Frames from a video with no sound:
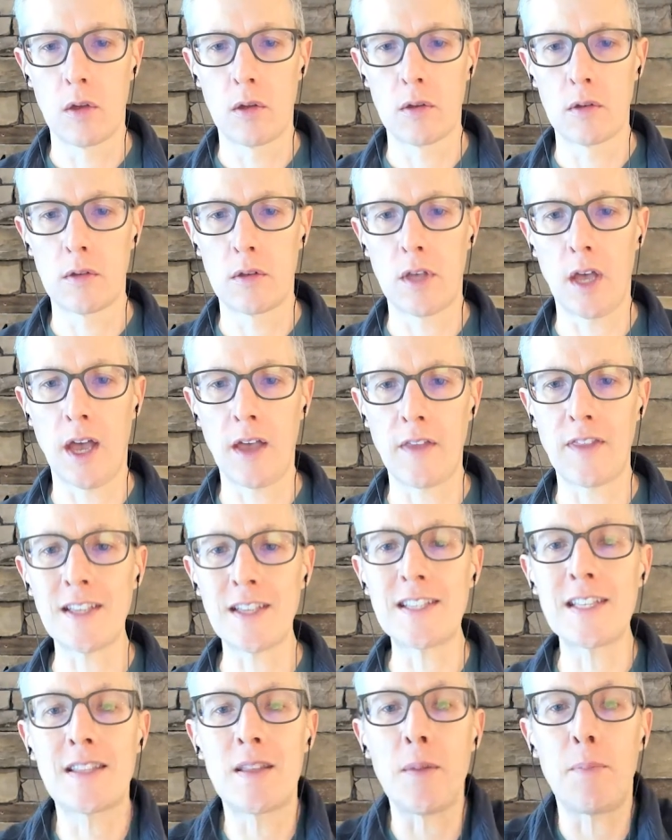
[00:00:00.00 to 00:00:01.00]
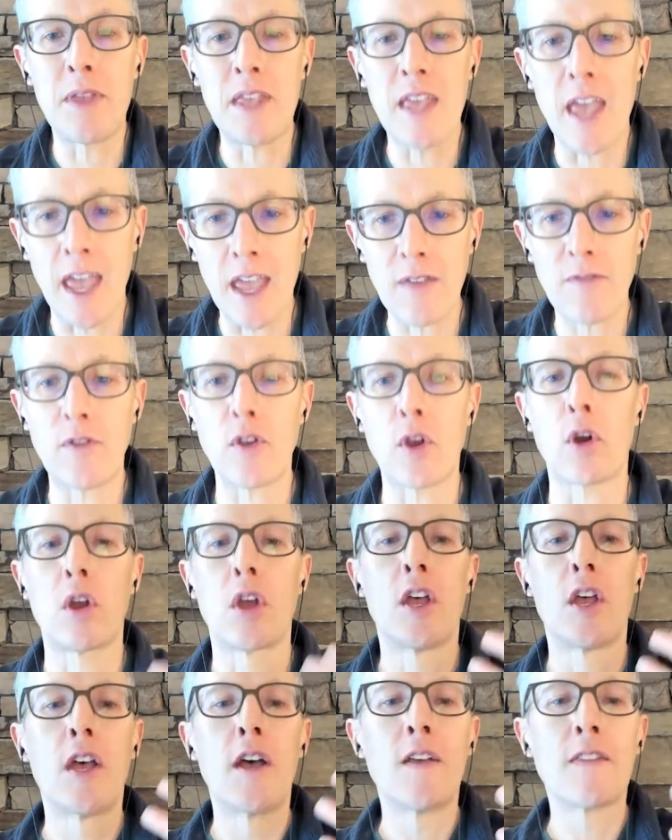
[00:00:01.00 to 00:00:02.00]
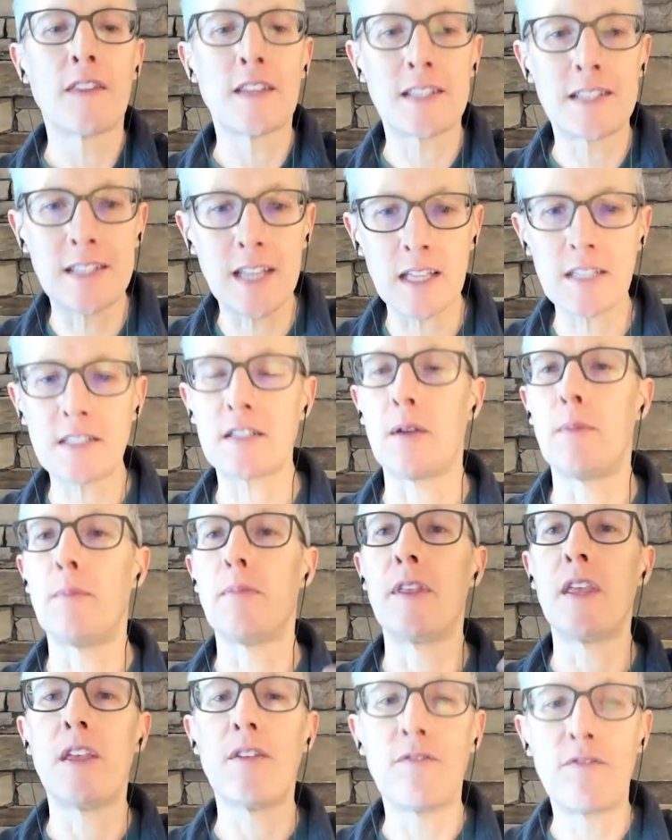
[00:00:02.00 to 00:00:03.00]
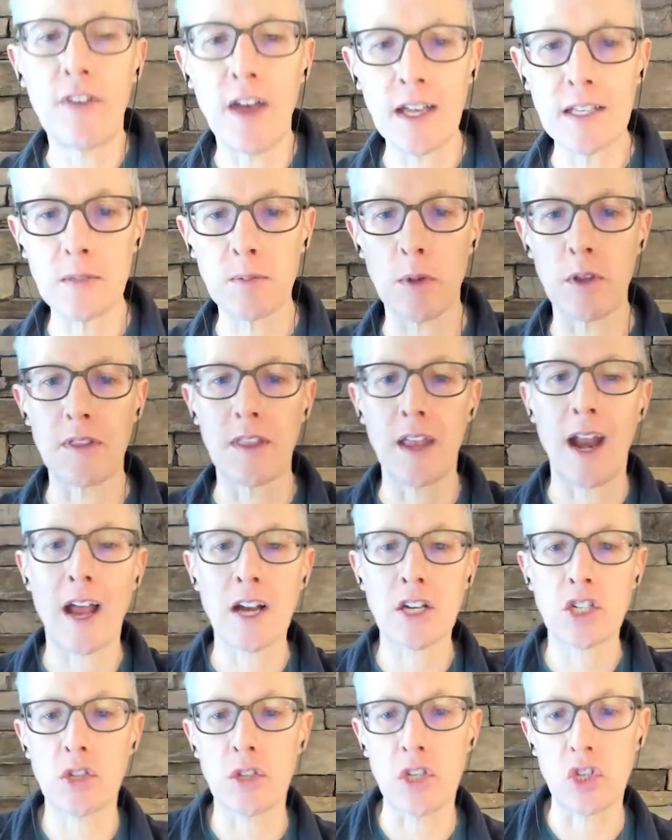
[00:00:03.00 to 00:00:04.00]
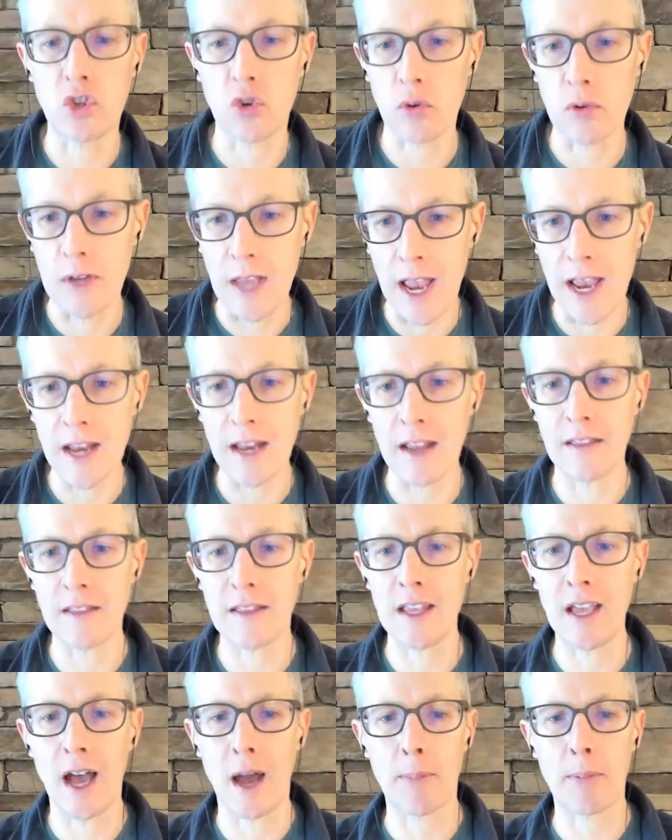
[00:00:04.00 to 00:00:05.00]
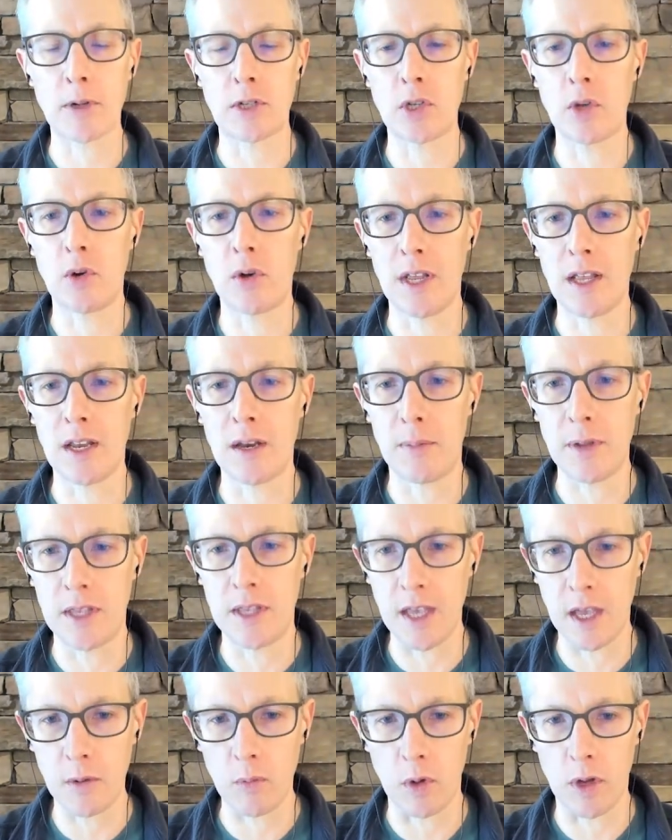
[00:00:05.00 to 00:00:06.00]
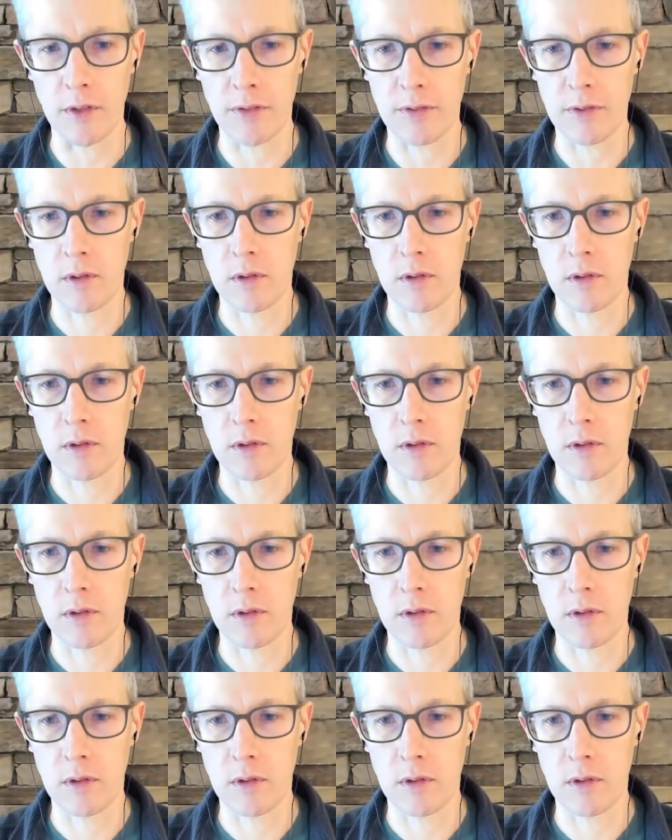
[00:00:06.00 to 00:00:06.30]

Okay, this is the behavior, the system, the investment that actually created the opportunity to begin with.